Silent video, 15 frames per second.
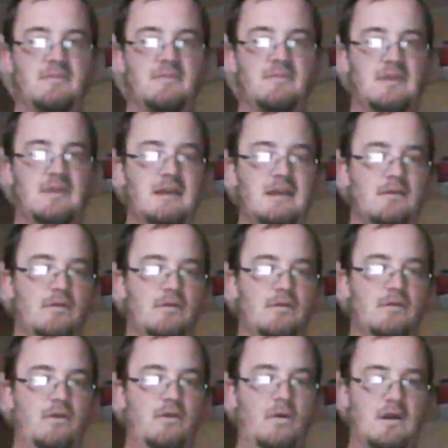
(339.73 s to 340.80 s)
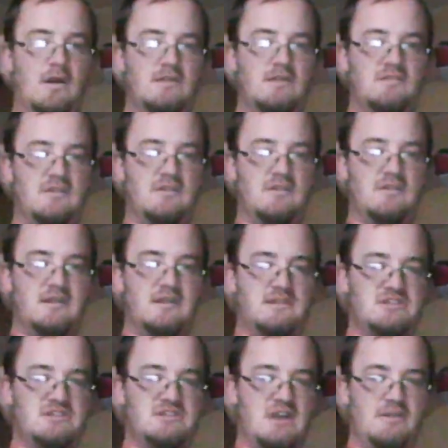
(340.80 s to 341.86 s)
or to generally
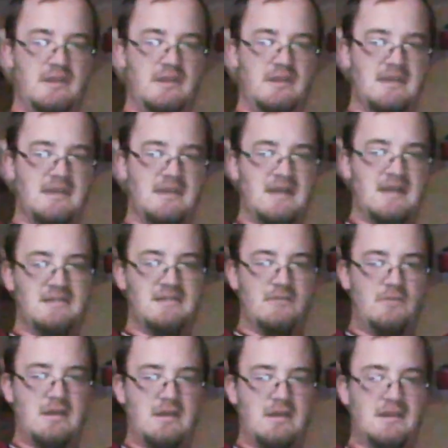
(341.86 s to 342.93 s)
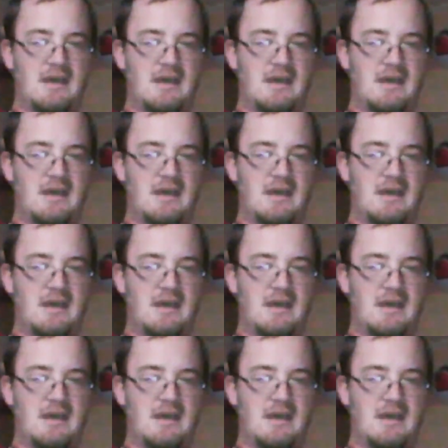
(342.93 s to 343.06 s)
get Rick out of,